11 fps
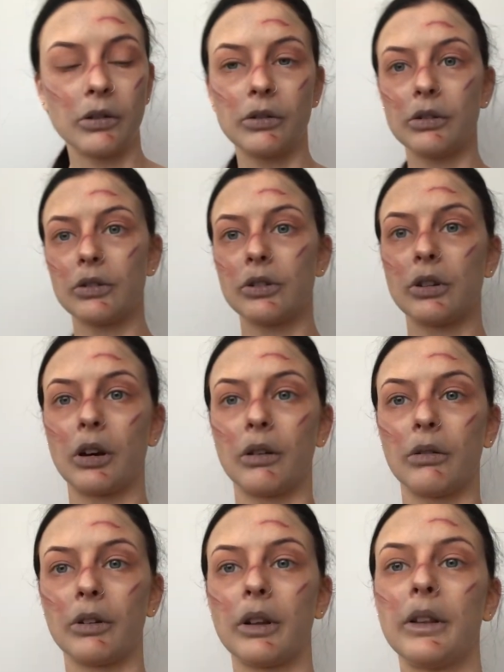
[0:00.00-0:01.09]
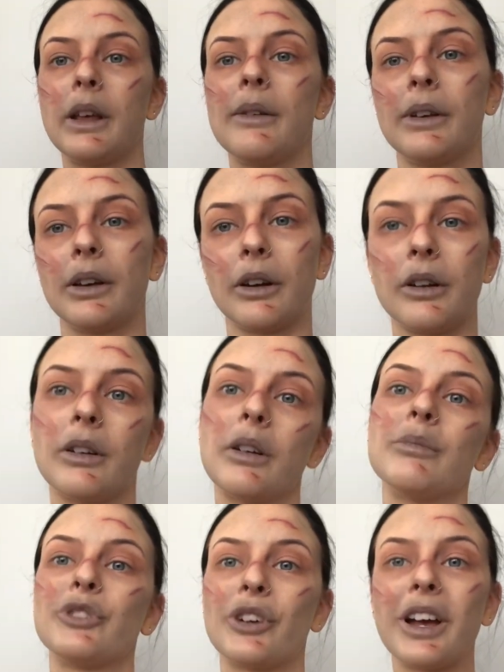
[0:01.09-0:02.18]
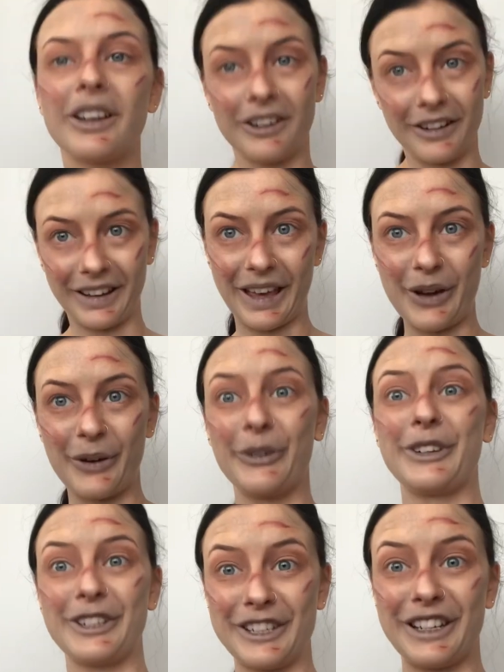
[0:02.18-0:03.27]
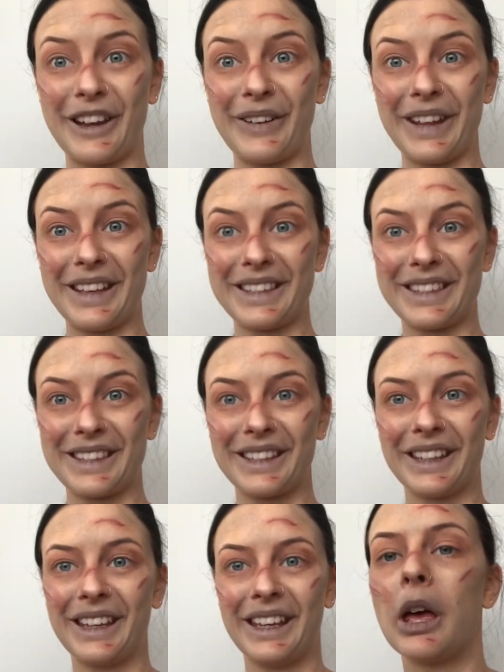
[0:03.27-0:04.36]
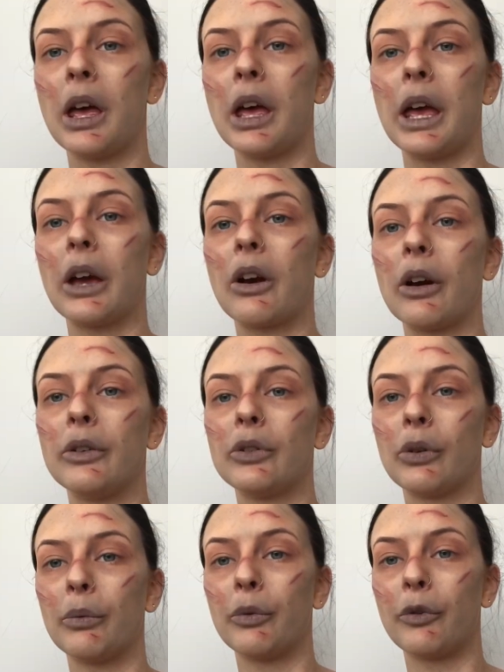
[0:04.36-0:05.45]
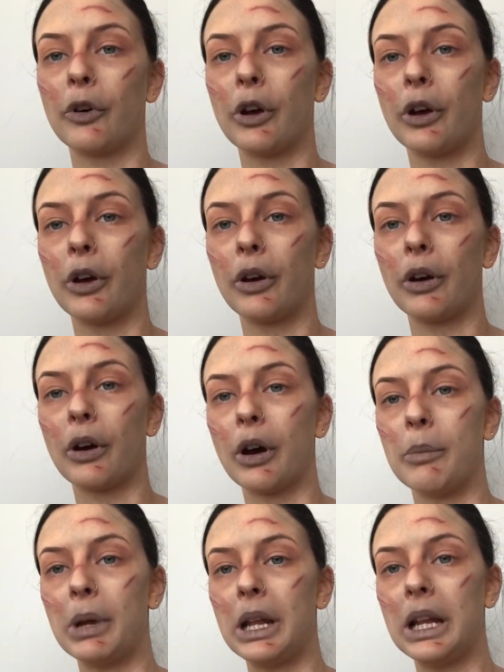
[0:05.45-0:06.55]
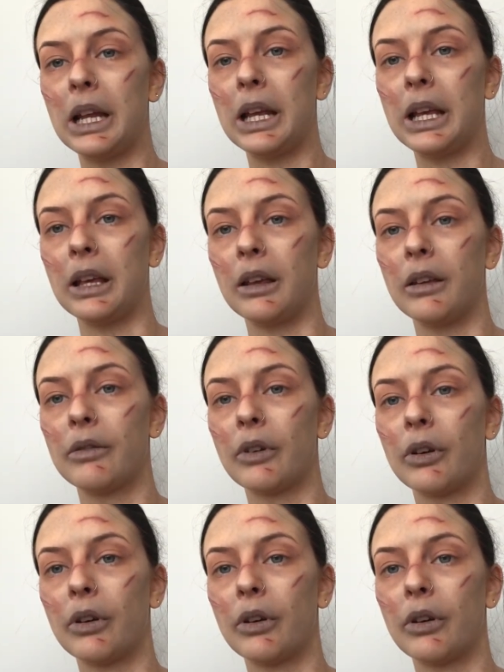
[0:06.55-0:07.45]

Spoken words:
Do as told. There we go. I'm trying to look ill, did you notice? It goes on for, I believe,